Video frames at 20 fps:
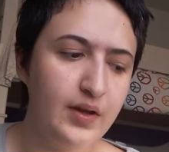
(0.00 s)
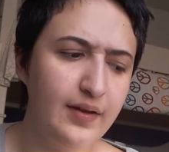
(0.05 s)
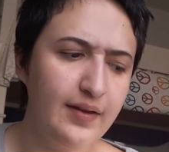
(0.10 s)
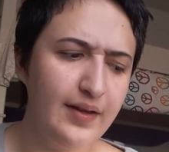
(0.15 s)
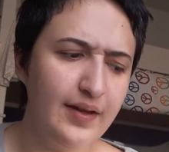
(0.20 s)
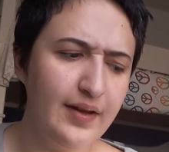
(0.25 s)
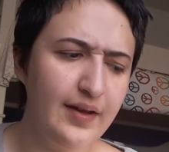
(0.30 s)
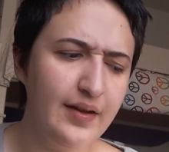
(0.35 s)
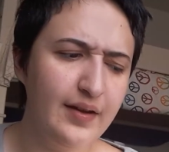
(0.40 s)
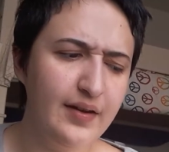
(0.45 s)

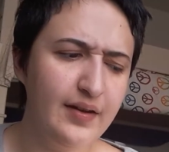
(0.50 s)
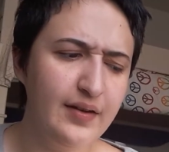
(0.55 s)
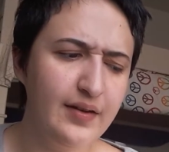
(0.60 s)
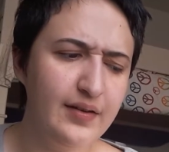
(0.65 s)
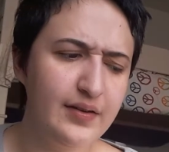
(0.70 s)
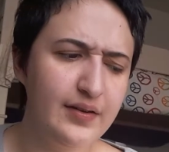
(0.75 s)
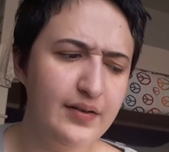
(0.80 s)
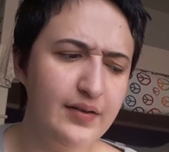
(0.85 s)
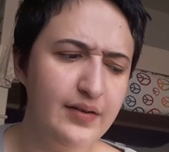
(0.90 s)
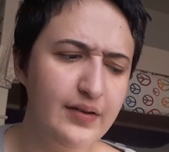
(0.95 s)

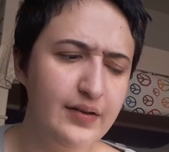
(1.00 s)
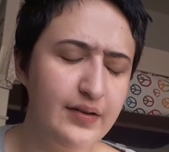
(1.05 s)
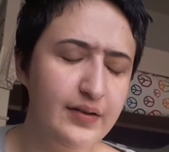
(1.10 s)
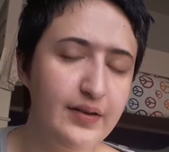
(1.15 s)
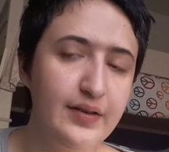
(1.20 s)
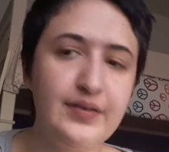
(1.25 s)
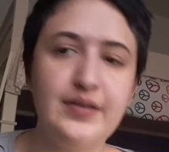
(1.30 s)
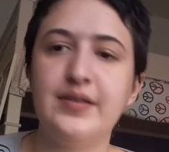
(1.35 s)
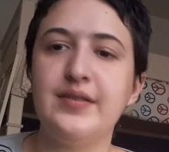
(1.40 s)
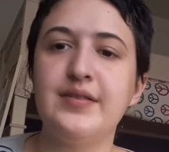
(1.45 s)
and
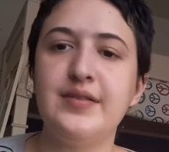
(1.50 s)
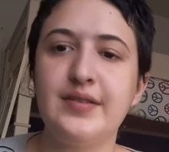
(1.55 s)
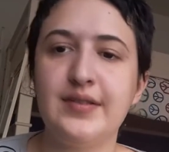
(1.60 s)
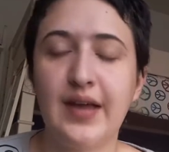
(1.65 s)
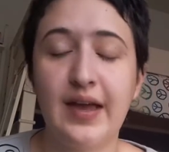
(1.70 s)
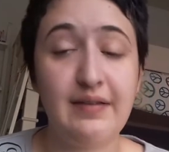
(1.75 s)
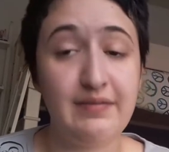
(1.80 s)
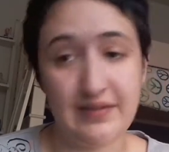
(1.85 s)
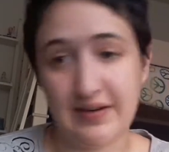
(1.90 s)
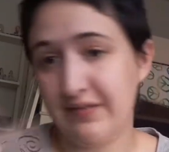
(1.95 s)
this is,
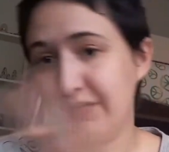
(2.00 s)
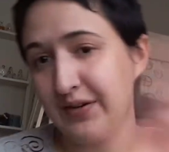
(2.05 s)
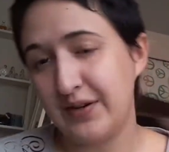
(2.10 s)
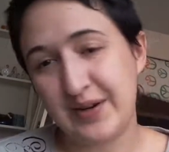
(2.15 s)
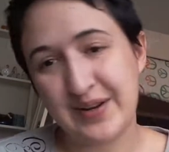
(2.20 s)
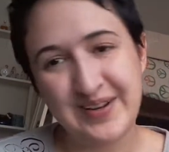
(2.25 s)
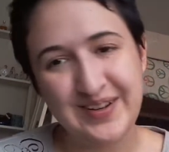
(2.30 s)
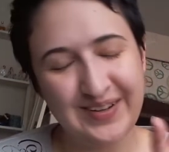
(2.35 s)
I've never